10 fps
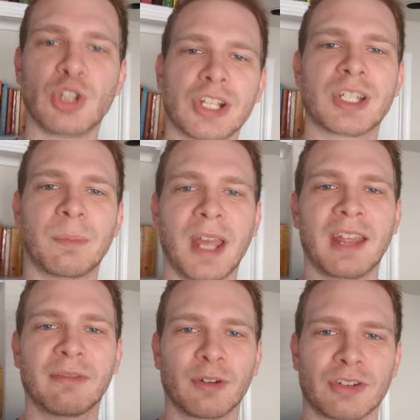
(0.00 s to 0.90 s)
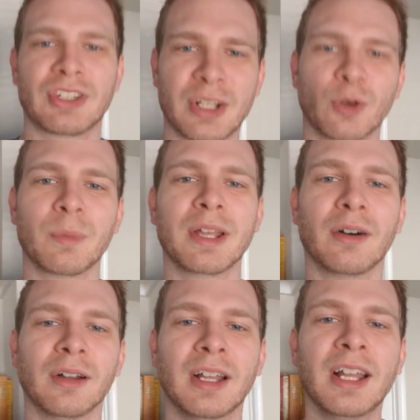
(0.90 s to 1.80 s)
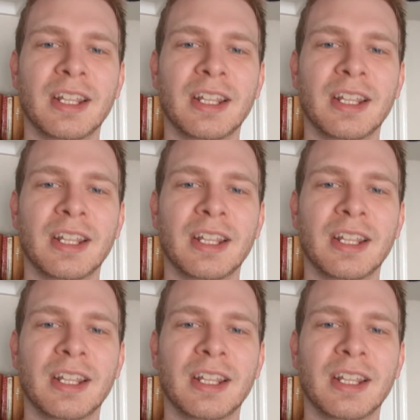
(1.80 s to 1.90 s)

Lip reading: just to pay for a single meal